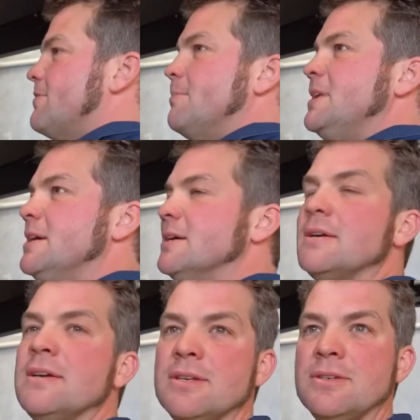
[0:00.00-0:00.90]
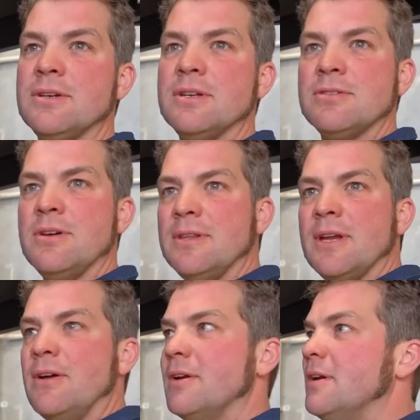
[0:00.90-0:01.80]
from here, you can turn
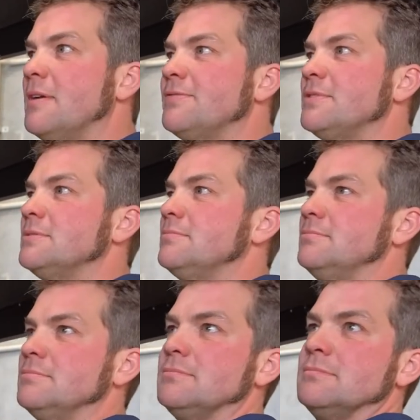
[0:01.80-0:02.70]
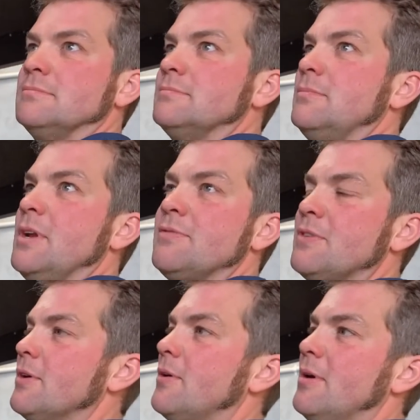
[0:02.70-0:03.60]
that on and off. When you've
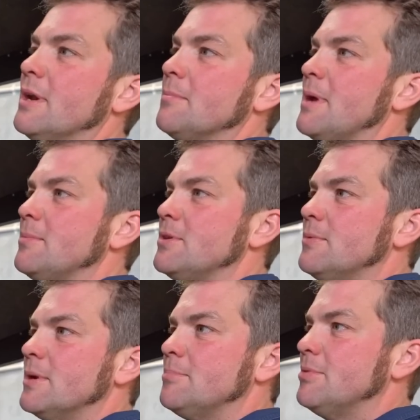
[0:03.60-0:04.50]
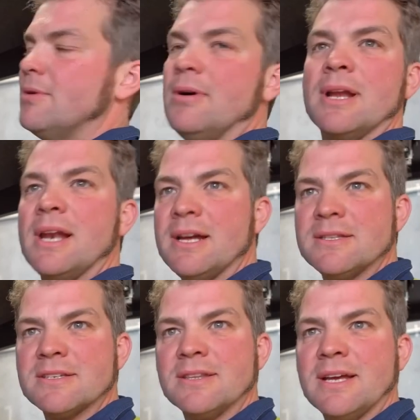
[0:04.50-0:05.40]
got an awning, maybe you want to put awning
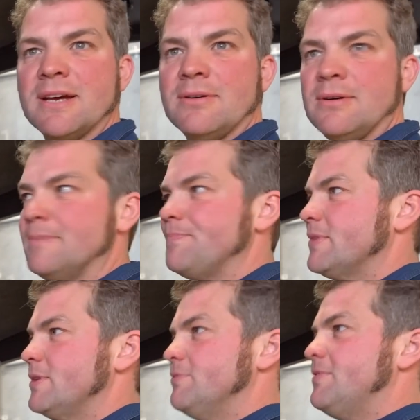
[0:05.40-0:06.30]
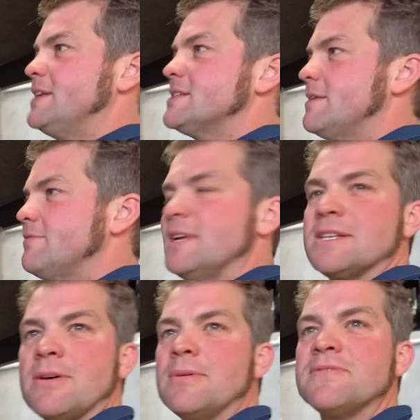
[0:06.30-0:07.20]
lights in there, or you find something
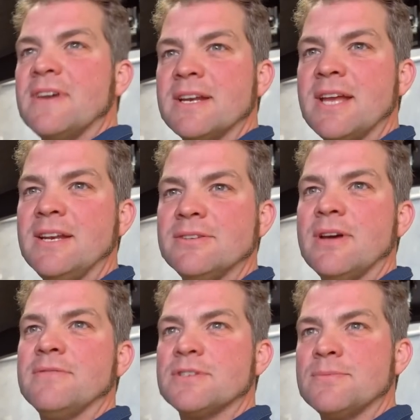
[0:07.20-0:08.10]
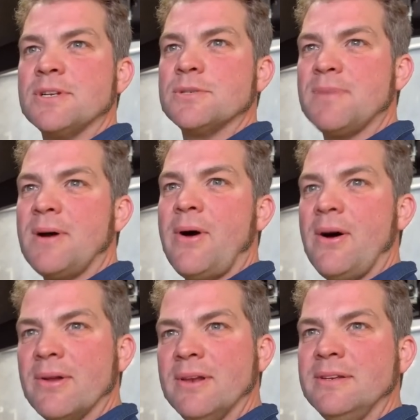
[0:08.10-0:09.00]
that's always find it handy to have a switched
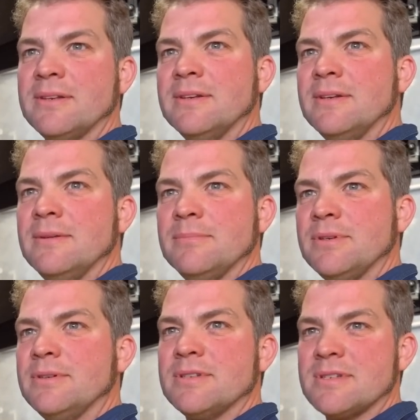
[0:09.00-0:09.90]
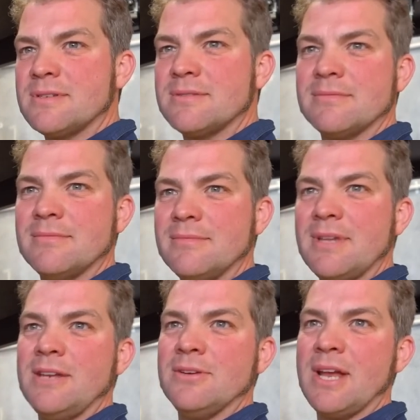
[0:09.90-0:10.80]
power outlet, because
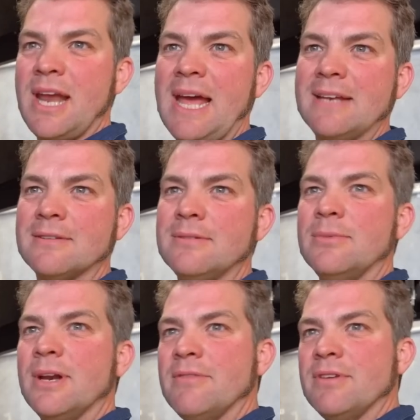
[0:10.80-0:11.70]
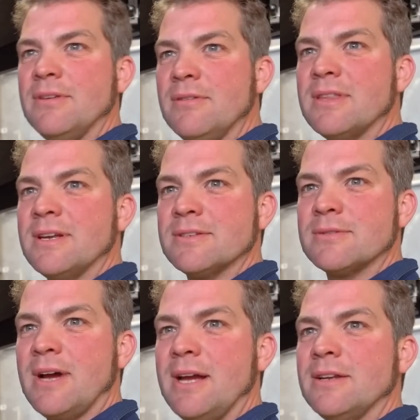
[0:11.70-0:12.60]
then you can add whatever you think
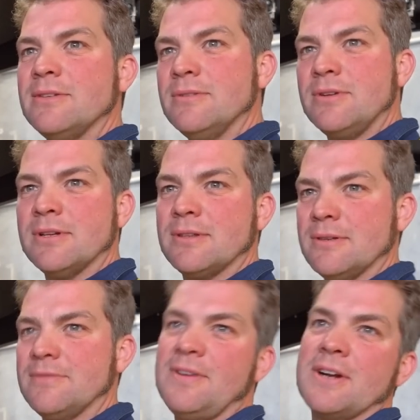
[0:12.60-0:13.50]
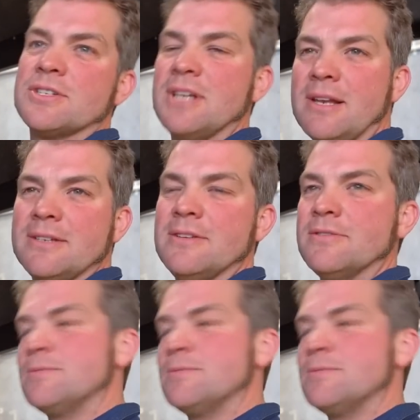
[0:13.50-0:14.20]
is right and you've got the functionality of